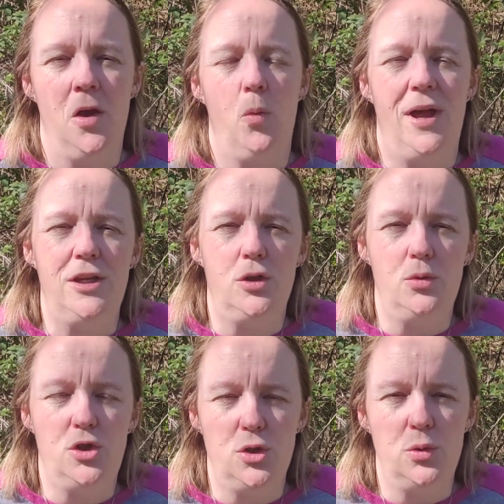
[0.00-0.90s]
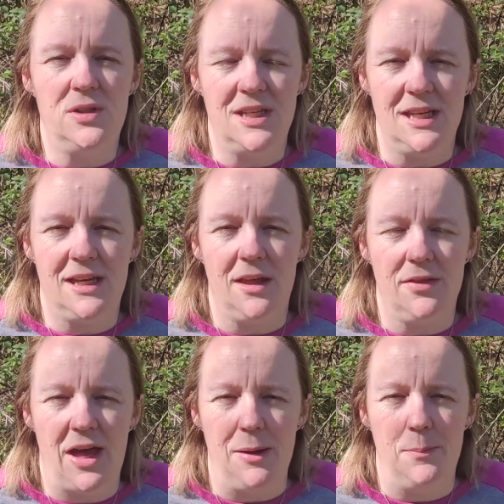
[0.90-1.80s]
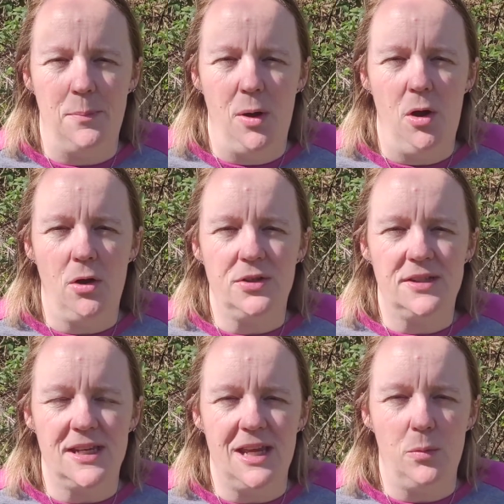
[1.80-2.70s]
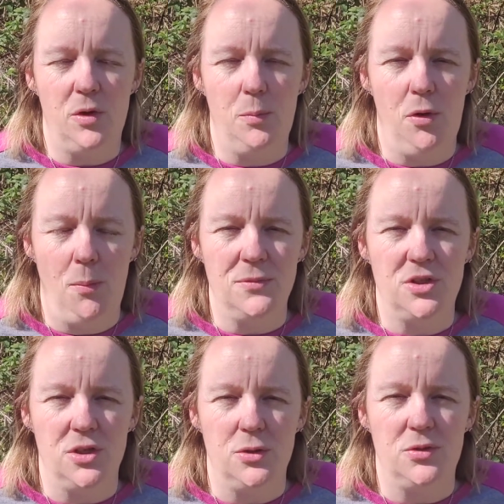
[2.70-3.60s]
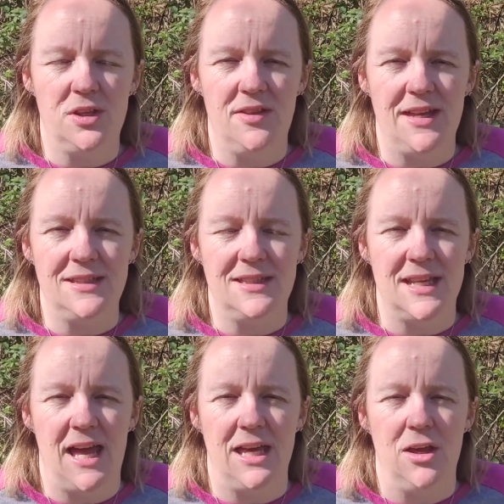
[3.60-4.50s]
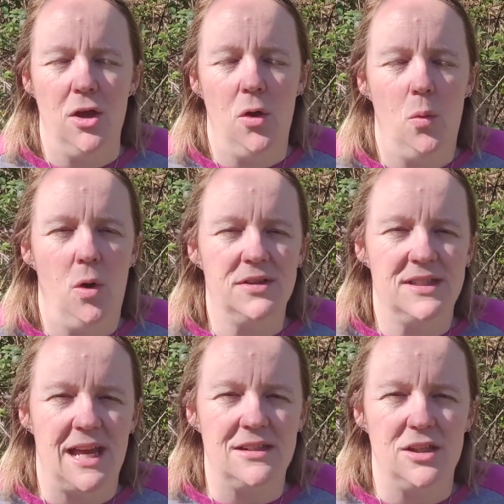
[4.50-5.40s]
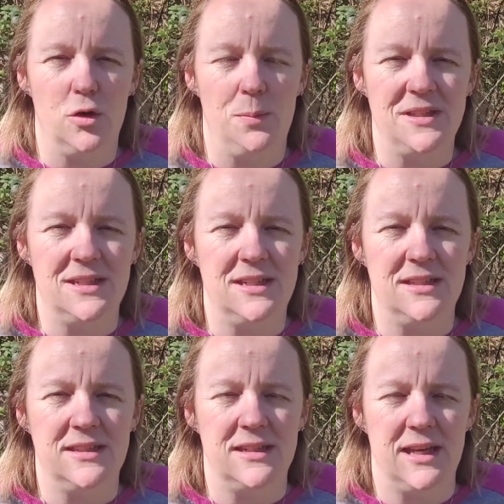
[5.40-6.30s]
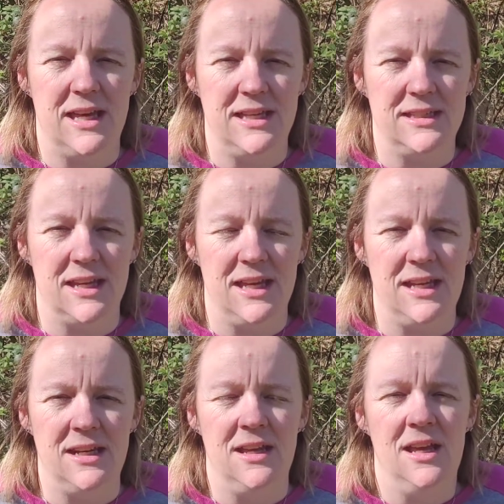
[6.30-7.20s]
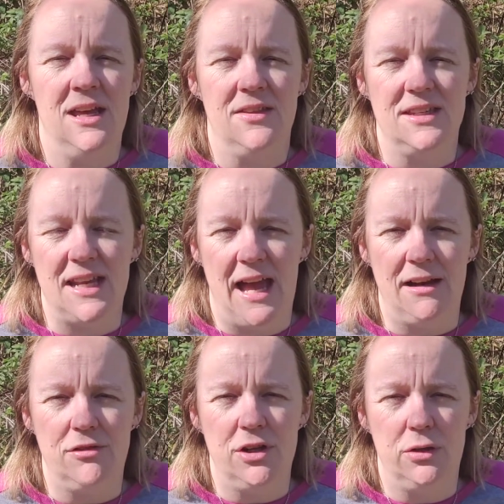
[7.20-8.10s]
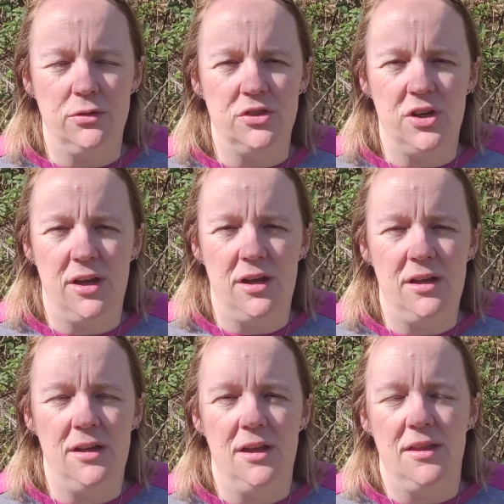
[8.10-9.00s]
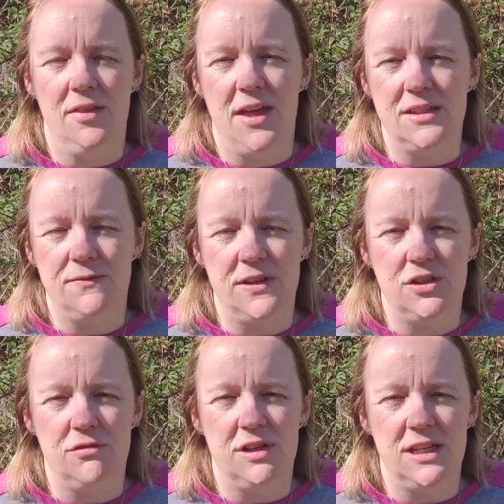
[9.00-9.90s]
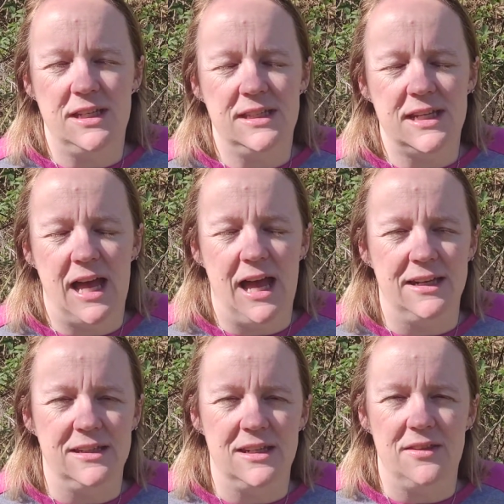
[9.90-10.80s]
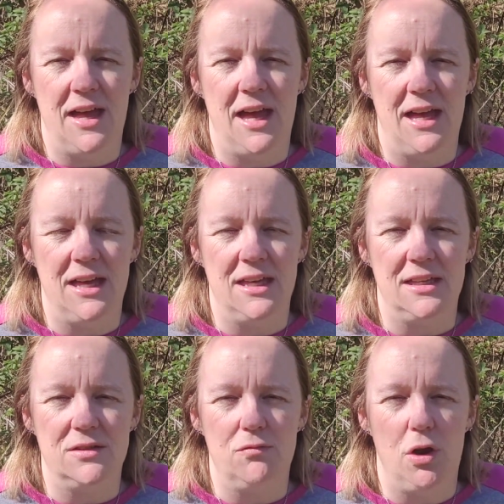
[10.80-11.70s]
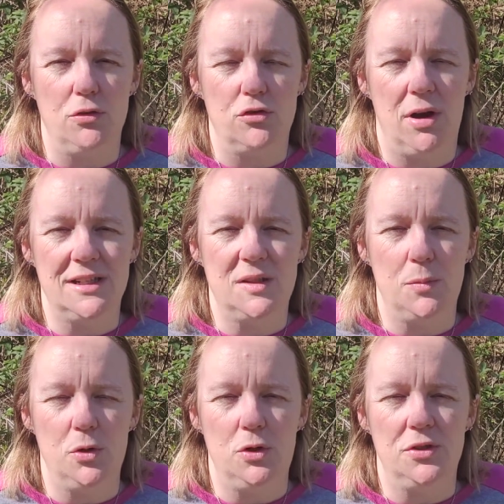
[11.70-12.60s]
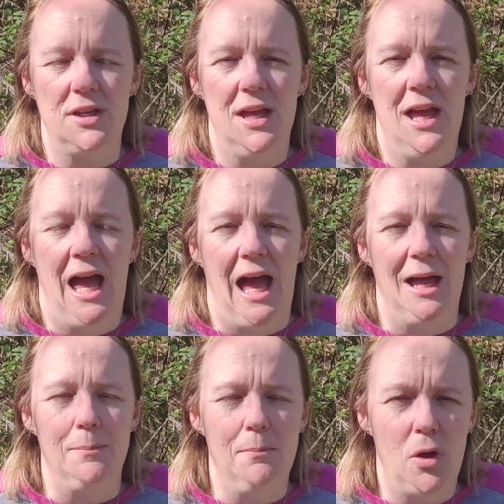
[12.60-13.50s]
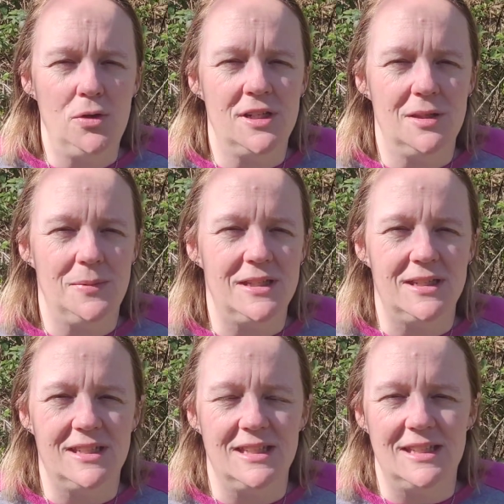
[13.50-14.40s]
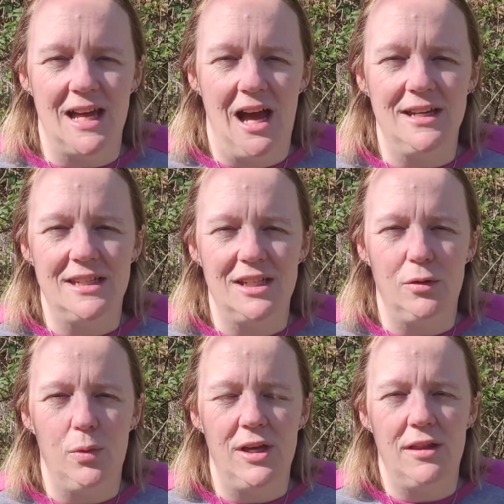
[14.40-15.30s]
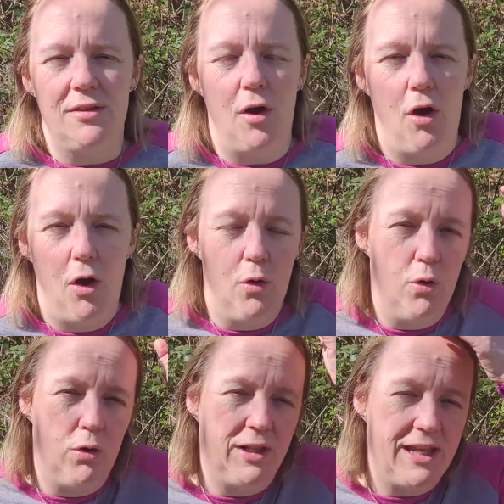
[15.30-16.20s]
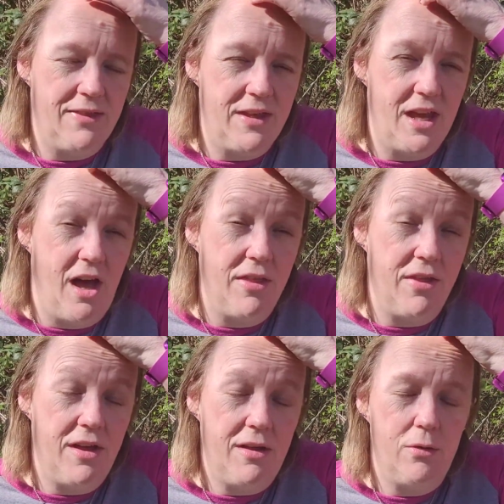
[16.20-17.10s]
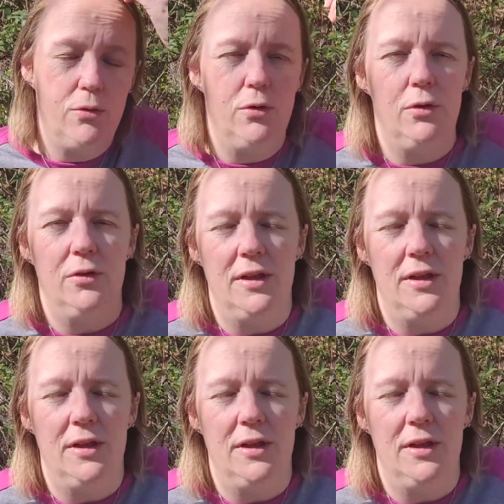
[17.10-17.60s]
When you do tick that box, it will prompt you to then say what sector your business is in. There's agriculture, there's fisheries, and there is road transport. And most of the businesses that I deal with are all in the other or